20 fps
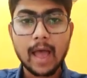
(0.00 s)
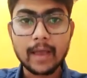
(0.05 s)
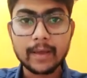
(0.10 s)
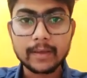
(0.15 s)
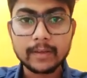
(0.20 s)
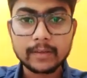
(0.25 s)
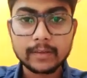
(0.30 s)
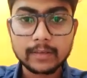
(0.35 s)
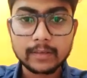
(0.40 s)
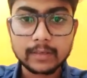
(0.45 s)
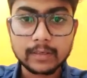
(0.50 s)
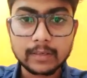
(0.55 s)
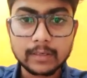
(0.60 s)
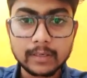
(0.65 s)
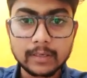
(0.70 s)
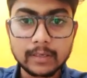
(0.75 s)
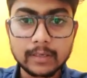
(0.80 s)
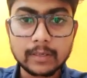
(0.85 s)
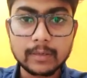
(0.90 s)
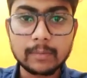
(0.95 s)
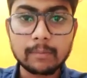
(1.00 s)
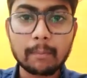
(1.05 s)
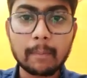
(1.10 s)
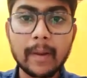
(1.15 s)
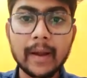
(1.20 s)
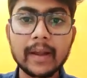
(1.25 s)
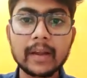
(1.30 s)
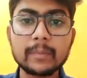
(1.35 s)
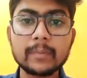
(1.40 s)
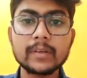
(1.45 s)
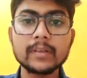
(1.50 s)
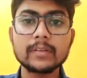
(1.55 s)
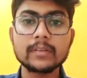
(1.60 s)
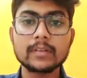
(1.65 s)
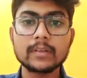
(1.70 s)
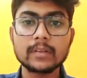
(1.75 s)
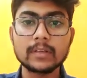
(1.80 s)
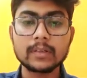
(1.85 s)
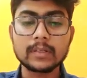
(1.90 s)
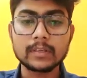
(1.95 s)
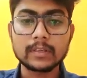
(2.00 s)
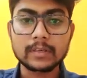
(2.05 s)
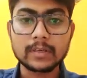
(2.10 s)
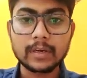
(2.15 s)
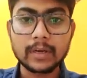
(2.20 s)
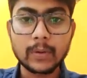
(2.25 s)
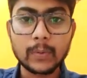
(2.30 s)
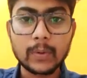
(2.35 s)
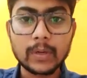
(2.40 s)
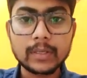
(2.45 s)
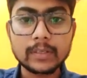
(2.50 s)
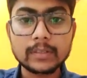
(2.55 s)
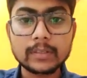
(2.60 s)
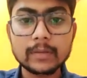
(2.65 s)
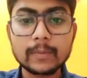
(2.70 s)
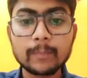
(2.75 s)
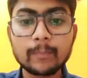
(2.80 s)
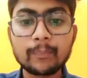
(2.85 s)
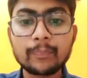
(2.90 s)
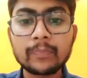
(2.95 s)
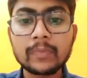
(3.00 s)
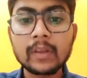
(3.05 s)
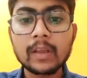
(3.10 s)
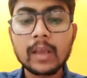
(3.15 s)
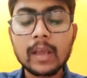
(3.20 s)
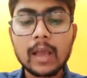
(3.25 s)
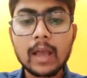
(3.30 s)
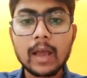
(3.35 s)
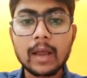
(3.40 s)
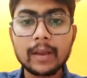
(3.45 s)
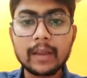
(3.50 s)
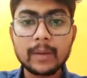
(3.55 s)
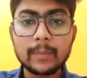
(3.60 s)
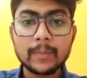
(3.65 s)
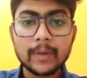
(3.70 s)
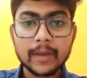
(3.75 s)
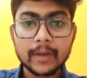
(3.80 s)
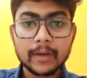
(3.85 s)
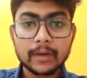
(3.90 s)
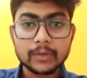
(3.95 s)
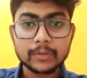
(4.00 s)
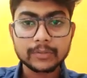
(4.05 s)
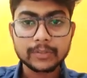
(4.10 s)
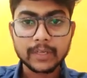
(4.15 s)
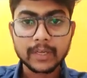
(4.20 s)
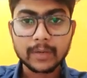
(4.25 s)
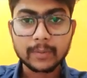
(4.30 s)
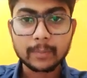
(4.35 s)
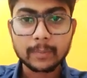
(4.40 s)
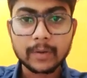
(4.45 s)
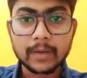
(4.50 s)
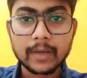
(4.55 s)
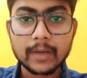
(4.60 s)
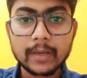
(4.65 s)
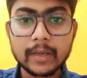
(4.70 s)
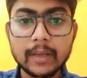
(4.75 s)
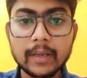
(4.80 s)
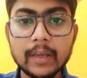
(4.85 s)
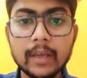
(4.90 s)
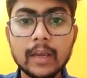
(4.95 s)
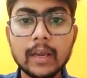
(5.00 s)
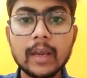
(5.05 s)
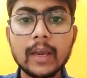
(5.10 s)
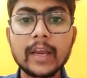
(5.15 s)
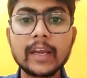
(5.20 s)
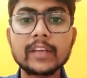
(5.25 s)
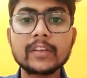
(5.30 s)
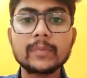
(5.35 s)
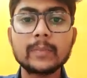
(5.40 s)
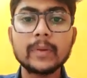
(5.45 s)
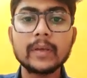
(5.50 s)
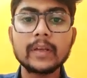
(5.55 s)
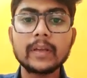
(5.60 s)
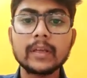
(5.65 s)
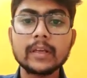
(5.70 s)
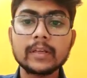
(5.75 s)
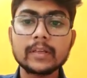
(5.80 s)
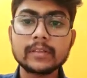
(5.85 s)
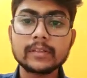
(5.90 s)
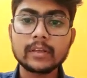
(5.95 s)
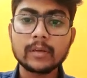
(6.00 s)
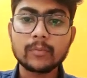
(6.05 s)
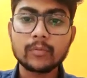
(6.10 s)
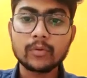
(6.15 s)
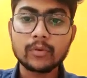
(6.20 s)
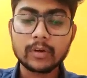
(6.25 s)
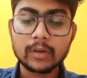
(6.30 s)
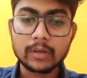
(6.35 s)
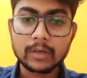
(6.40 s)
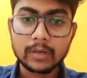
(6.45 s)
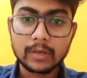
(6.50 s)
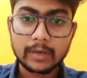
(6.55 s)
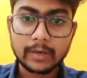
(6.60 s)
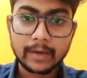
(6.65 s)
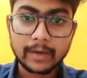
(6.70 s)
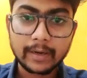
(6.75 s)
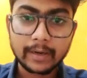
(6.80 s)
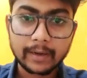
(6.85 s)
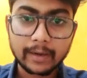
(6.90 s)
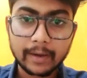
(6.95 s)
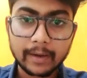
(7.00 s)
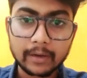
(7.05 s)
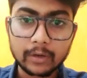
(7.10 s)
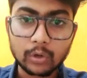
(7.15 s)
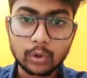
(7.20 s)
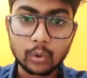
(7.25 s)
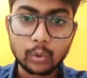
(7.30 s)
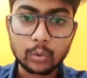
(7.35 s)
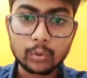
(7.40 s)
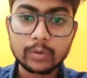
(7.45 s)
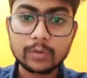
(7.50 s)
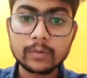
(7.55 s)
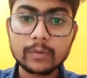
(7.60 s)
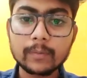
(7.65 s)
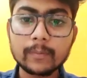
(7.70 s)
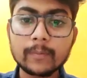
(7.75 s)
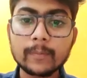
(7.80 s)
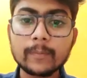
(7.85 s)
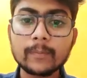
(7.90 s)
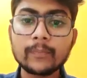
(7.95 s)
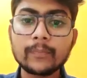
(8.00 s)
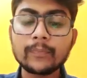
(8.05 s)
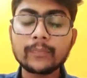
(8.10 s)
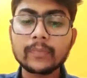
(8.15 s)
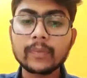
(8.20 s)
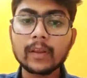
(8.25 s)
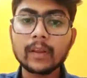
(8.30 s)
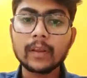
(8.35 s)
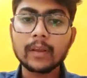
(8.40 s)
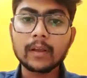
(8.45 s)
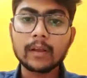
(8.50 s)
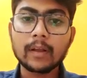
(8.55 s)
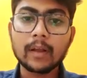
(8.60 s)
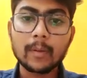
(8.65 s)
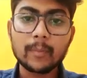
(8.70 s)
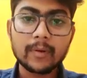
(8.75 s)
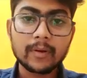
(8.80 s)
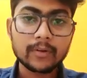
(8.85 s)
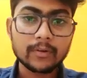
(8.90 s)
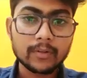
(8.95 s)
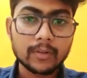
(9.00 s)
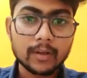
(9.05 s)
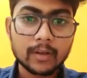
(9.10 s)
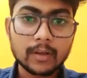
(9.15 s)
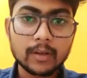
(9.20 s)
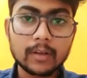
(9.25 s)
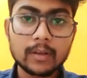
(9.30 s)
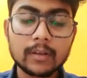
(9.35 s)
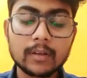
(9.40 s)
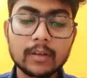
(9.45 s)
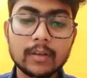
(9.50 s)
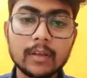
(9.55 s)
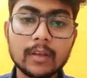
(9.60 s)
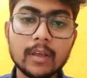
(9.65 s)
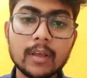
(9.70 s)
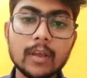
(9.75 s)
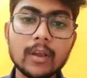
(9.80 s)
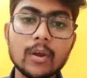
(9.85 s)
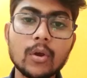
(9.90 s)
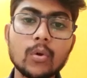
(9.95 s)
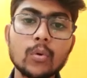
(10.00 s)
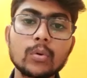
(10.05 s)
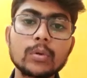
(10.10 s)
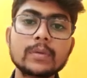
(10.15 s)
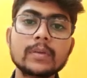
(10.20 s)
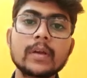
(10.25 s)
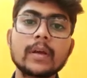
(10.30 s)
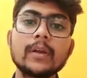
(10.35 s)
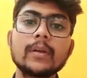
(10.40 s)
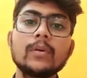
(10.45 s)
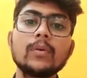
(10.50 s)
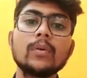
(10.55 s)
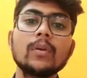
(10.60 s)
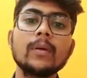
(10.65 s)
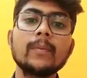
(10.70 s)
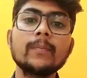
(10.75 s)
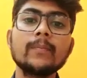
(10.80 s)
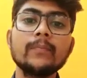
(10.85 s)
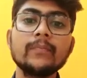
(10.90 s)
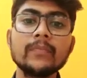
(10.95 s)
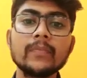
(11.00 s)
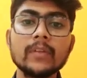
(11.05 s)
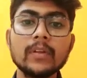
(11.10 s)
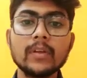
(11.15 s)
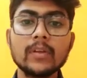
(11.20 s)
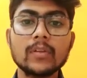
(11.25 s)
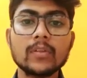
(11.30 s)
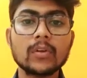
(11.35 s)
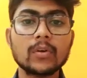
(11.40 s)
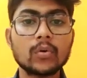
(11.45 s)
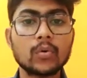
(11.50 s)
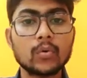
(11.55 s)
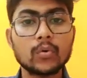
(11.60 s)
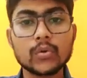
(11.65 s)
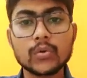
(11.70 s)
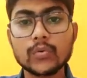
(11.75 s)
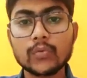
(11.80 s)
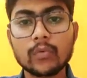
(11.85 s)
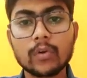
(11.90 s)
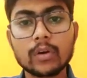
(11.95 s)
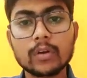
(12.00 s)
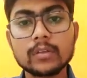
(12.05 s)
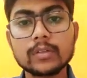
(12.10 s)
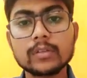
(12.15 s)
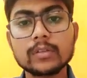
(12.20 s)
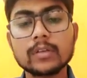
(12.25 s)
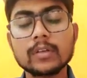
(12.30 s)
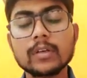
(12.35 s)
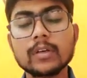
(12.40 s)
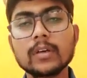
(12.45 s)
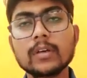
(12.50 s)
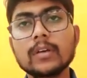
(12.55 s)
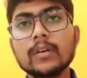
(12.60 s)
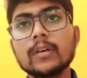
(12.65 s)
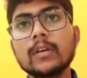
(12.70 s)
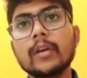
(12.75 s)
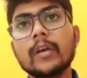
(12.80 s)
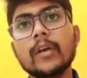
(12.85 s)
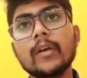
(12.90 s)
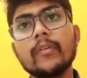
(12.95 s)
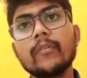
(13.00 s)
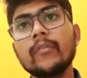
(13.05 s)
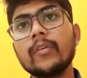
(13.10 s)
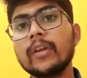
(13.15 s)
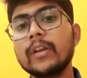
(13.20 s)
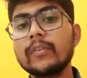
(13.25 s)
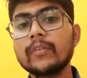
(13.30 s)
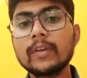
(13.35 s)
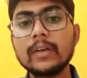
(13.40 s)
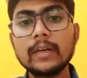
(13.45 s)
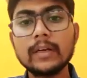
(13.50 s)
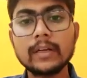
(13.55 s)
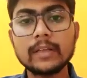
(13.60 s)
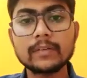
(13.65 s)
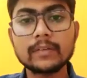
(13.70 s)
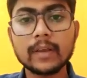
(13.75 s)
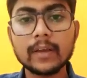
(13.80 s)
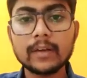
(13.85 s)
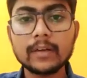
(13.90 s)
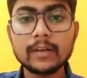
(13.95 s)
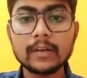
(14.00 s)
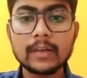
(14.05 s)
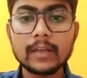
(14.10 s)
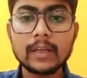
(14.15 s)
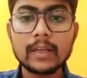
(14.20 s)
Hi, my name is Srinivas. I am here to share my experience about Data Gyan course. Coming to the course curriculum, the course was very well designed.